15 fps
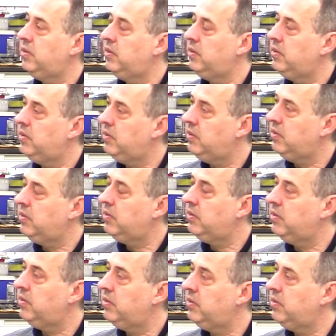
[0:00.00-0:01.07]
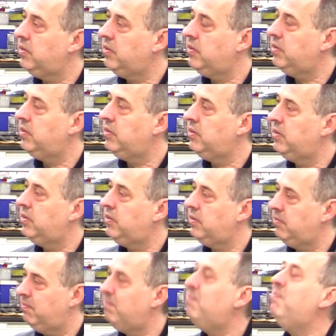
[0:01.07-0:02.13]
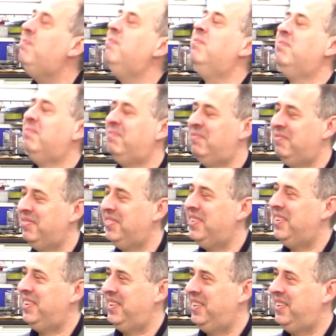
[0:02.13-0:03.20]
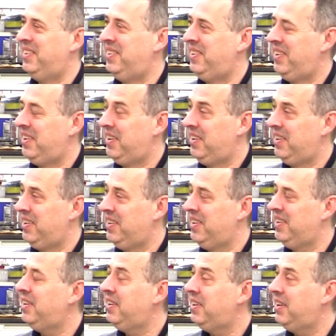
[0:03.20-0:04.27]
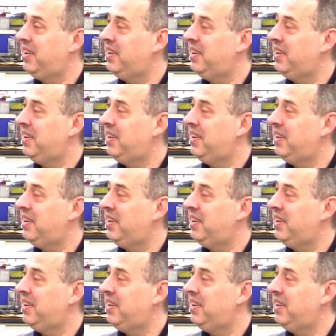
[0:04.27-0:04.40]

This person isn't speaking.